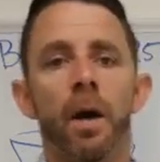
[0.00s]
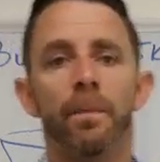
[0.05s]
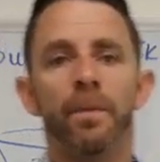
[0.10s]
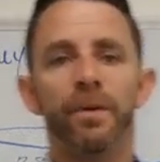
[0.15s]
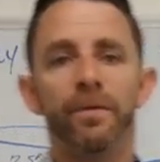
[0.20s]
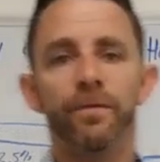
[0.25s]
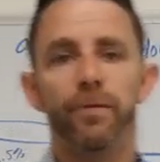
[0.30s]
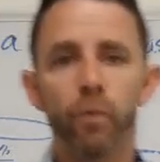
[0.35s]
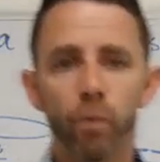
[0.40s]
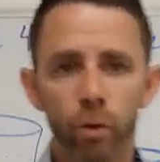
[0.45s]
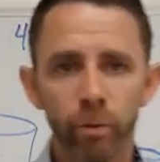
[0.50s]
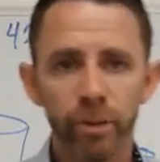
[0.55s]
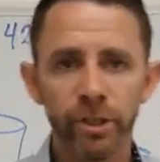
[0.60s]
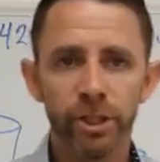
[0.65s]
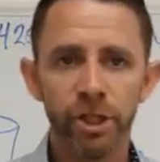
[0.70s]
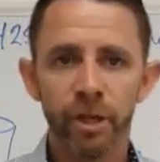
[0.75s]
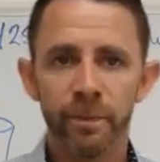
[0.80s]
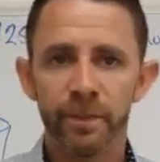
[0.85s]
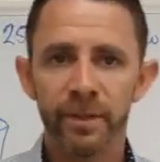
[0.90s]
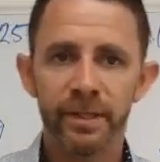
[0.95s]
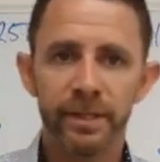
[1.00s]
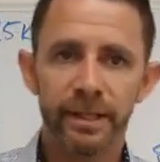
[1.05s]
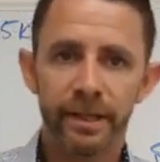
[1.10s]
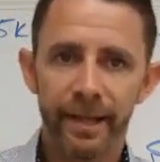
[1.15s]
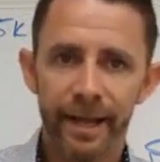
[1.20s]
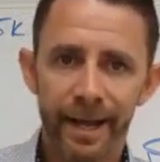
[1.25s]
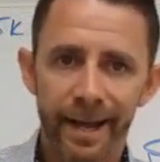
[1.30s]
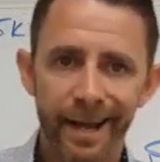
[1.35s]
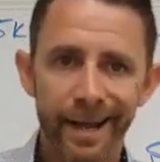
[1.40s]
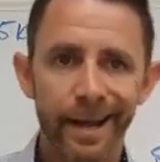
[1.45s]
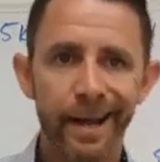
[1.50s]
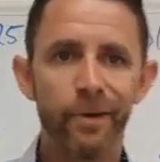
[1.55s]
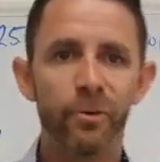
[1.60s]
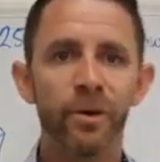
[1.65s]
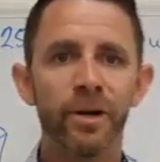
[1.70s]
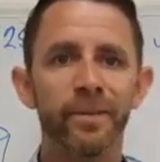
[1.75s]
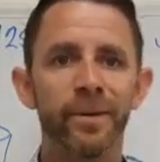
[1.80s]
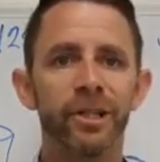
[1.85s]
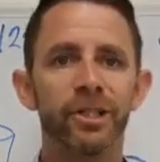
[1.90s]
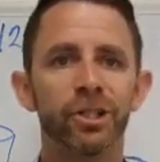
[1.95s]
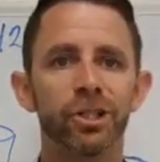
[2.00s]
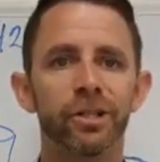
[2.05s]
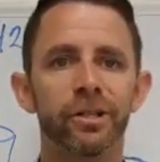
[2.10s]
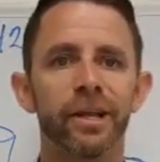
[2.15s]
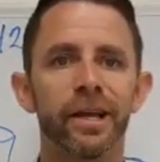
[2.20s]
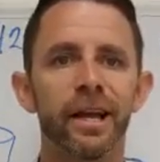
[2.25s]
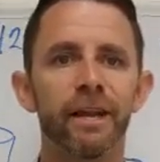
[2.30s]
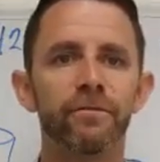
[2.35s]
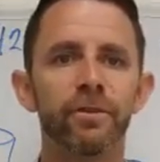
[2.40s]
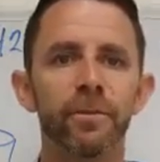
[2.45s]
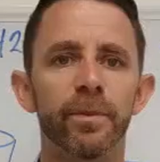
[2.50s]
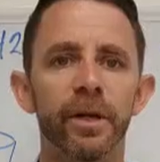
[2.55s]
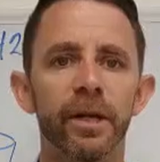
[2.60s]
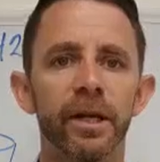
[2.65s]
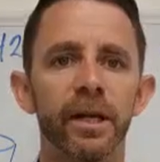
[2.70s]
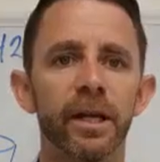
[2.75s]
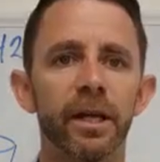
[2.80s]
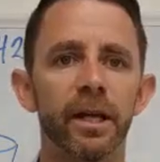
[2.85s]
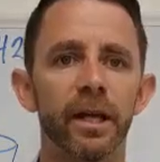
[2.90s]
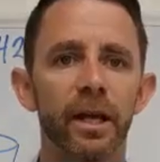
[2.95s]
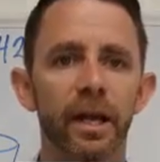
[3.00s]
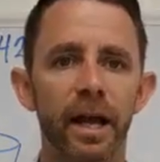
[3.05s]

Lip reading: before we jump into that, I want to make sure that everybody